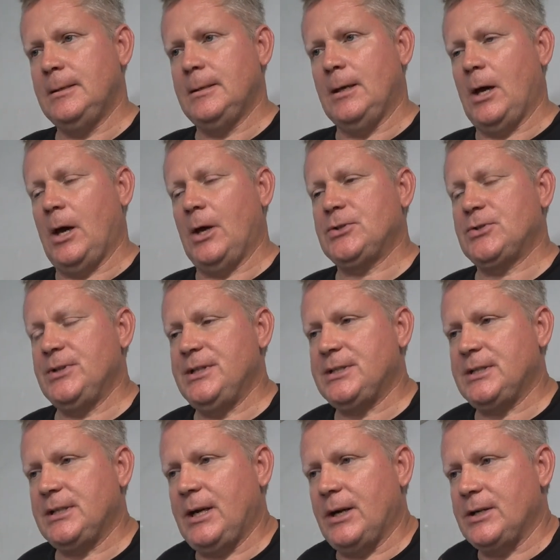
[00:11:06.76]
all
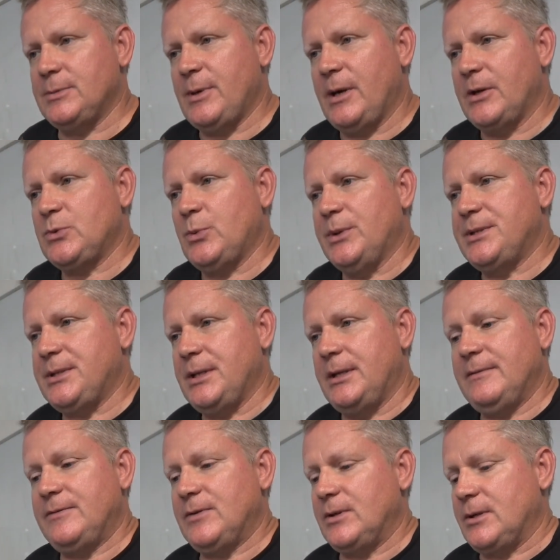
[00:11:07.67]
Teresa cares about is what's
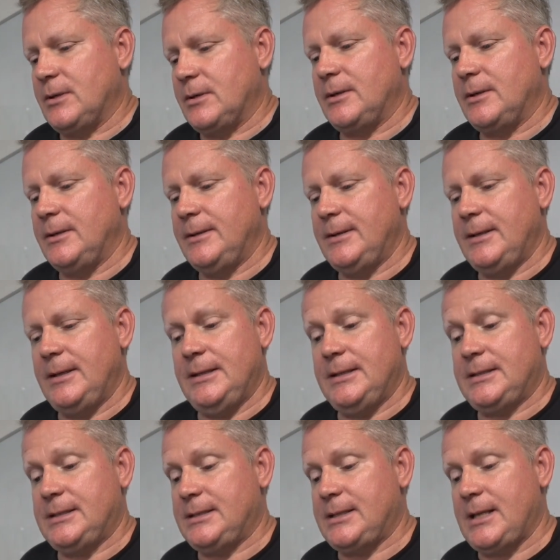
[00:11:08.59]
in it for her. And
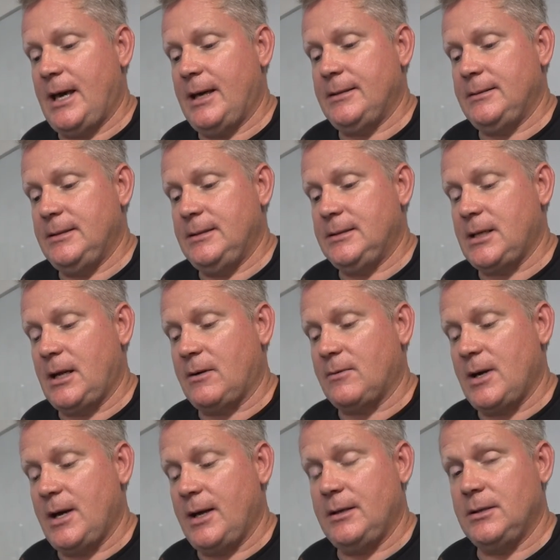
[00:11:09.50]
it's not
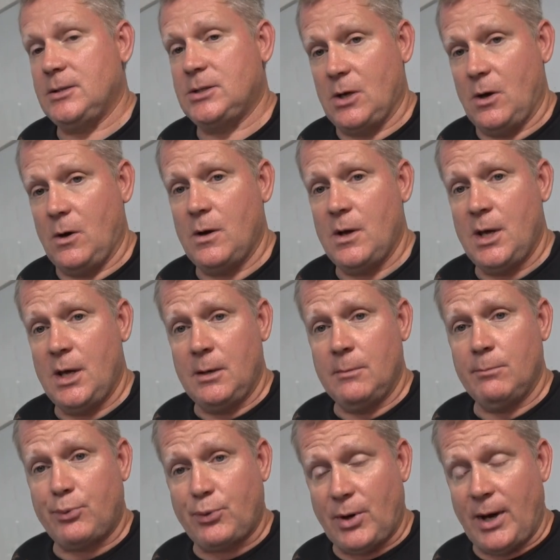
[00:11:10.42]
right. So
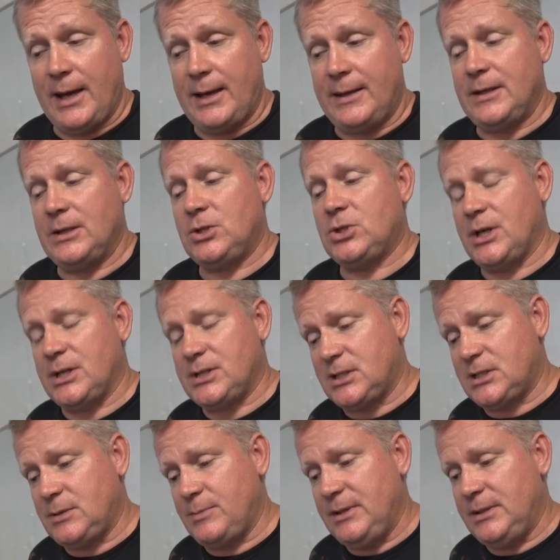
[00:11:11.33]
pray that
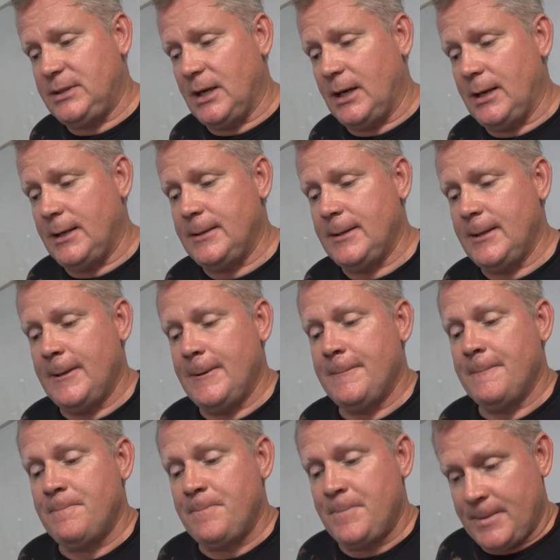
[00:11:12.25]
justice be done.
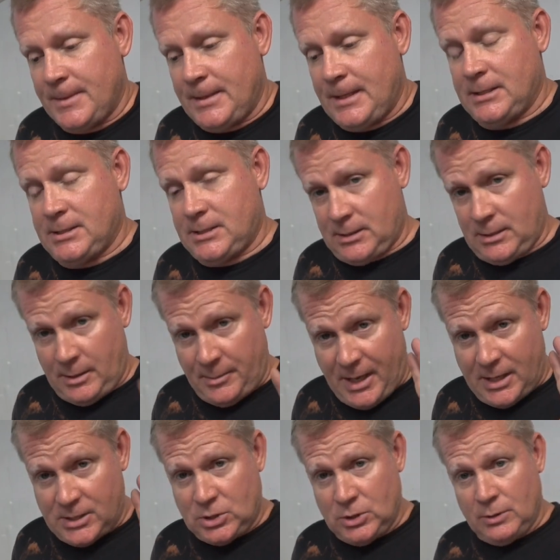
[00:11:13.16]
I'm
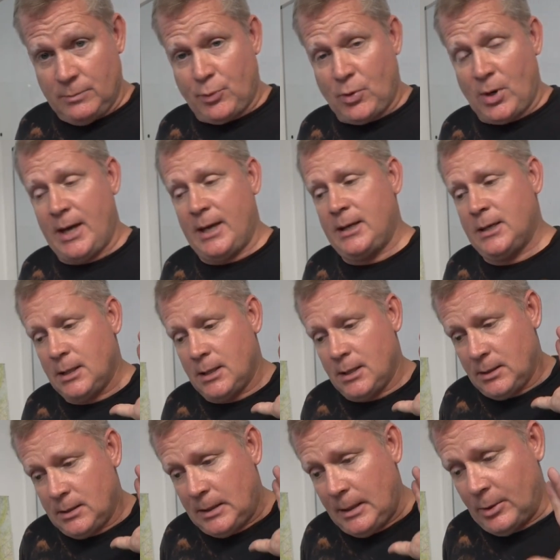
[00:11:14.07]
asking you to pray.
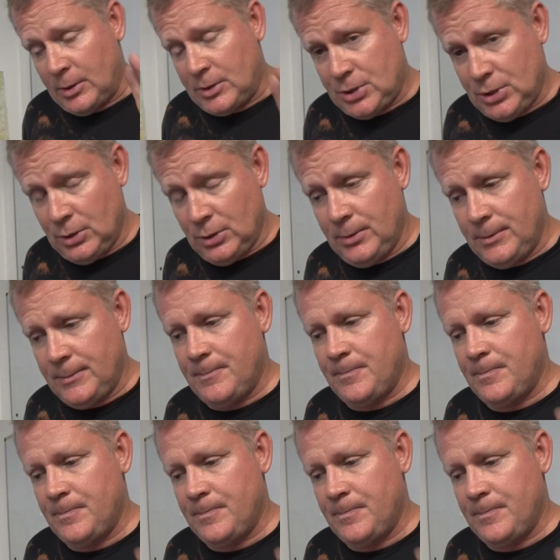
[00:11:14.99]
Number 2,